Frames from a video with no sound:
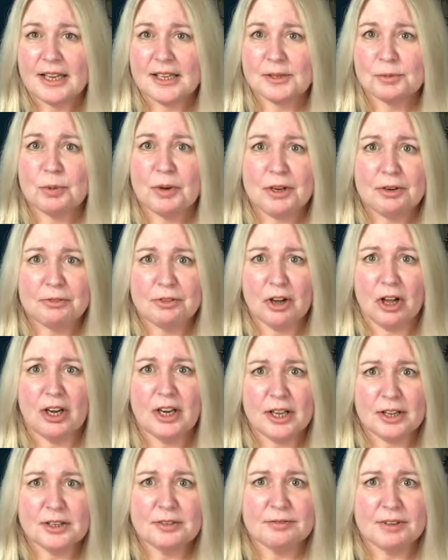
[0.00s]
is when you've got a
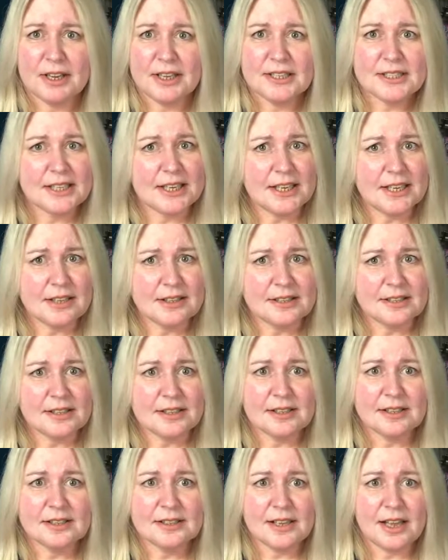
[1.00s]
load of ideas,
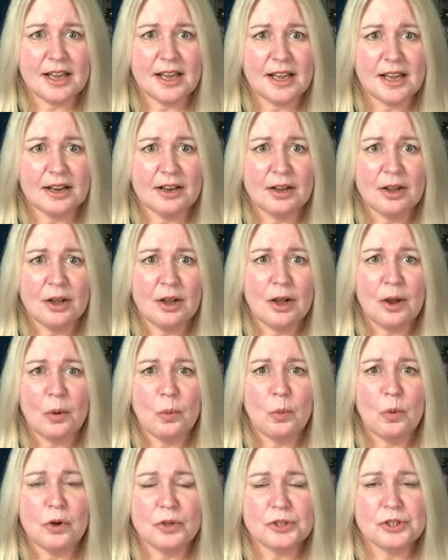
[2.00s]
saying,
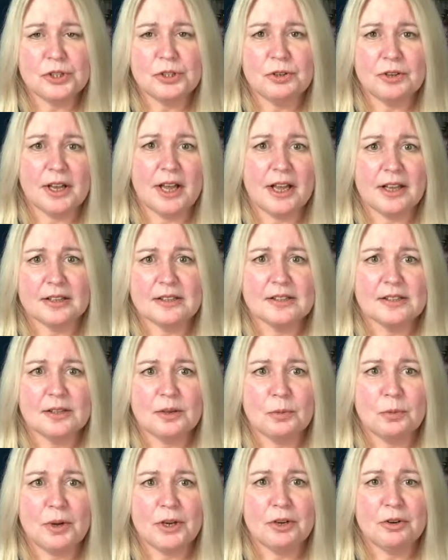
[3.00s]
what do you get
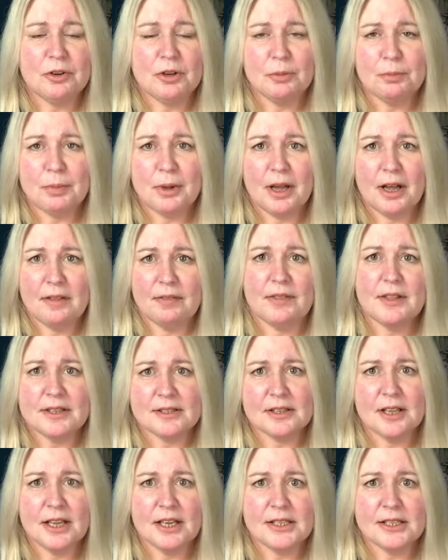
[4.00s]
when you combine
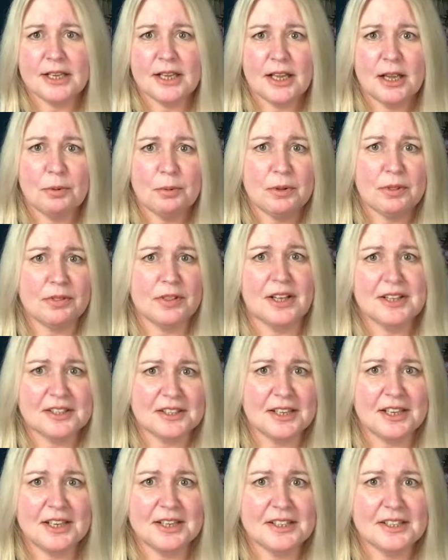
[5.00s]
this idea with that
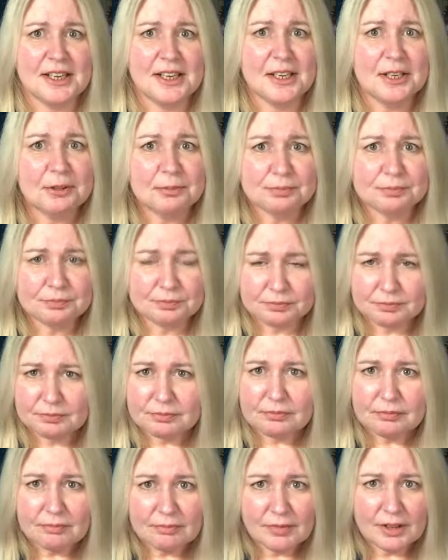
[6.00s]
idea?
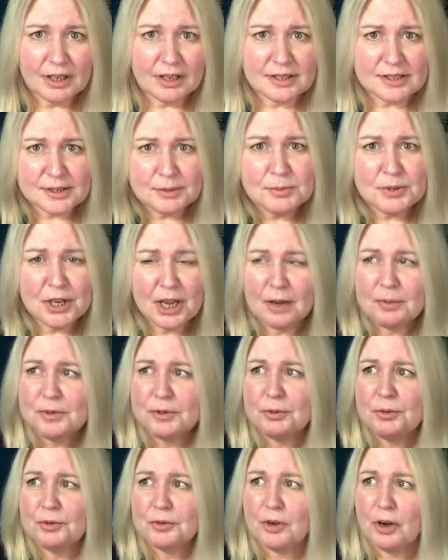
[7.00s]
And sometimes
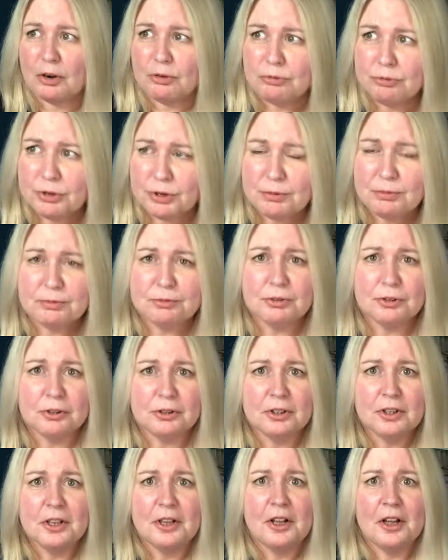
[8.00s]
if we've got a room
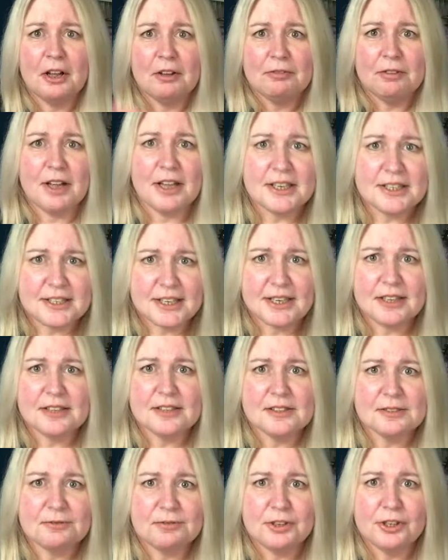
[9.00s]
full of
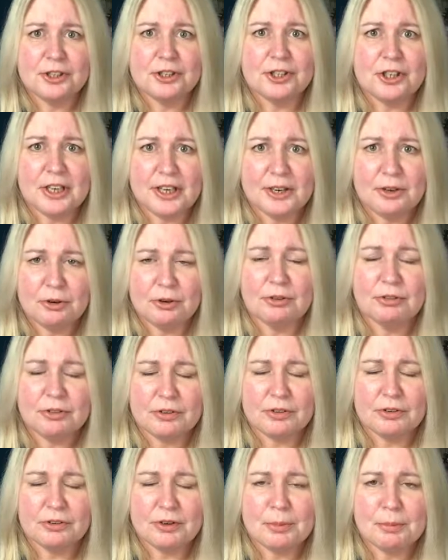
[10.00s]
ideas, virtually
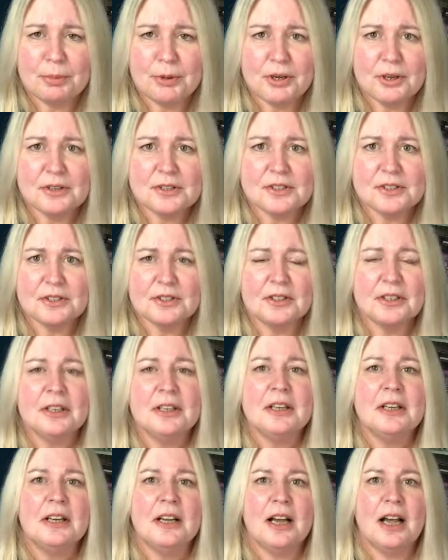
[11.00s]
or in person,
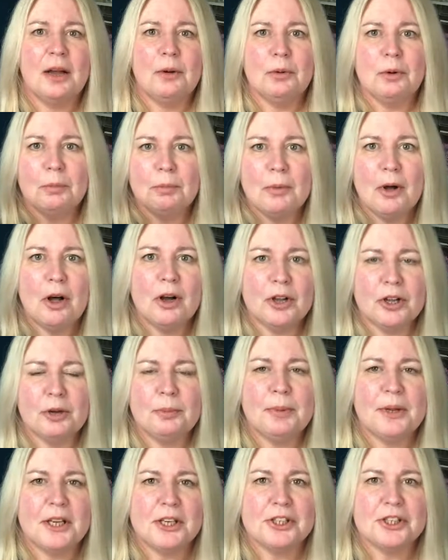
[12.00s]
I will mark
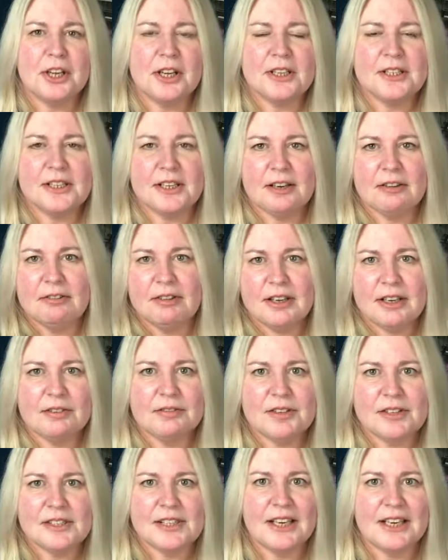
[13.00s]
up each idea and give
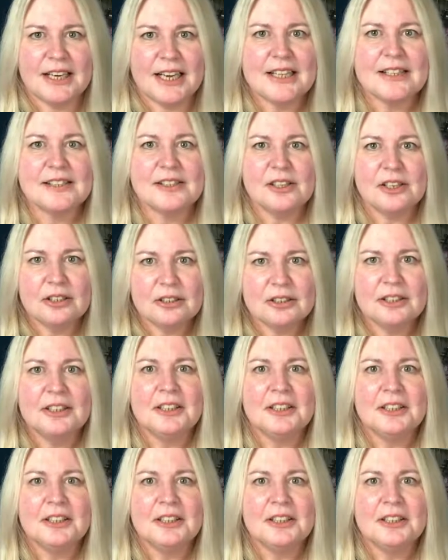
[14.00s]
it a letter.